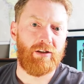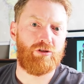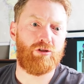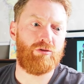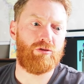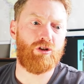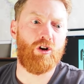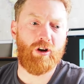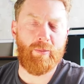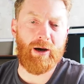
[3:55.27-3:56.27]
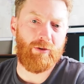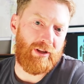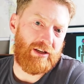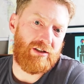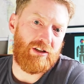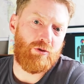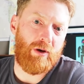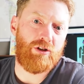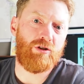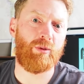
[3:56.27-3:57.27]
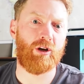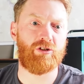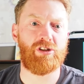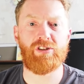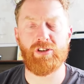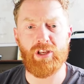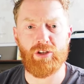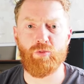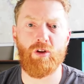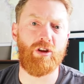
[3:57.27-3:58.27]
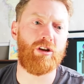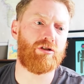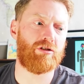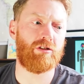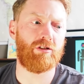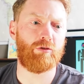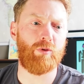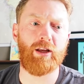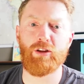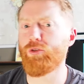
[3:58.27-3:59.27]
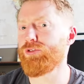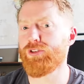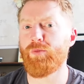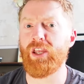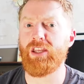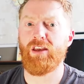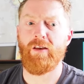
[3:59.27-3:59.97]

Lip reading: to talk about this situation, because it's one that's quite close to me,